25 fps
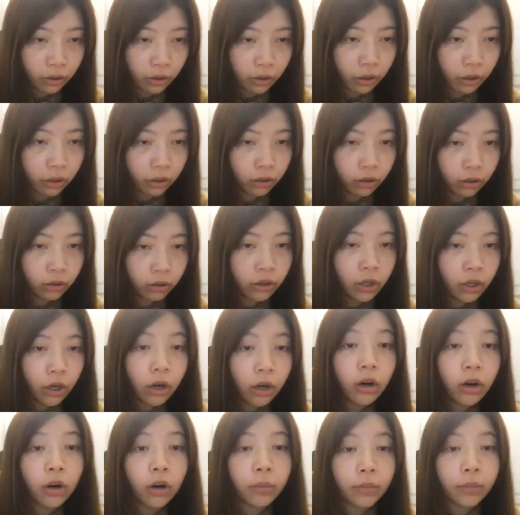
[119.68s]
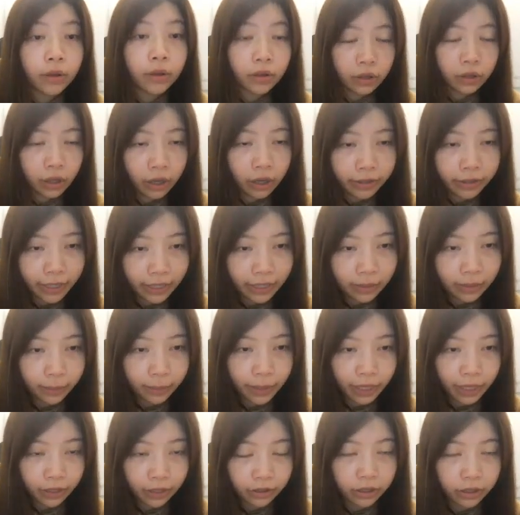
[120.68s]
or homologous
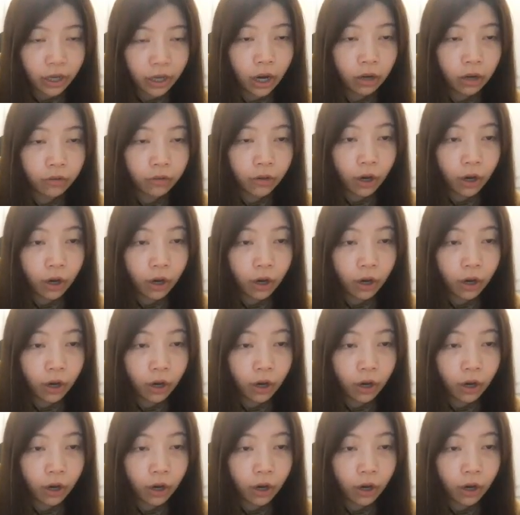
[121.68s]
pairs of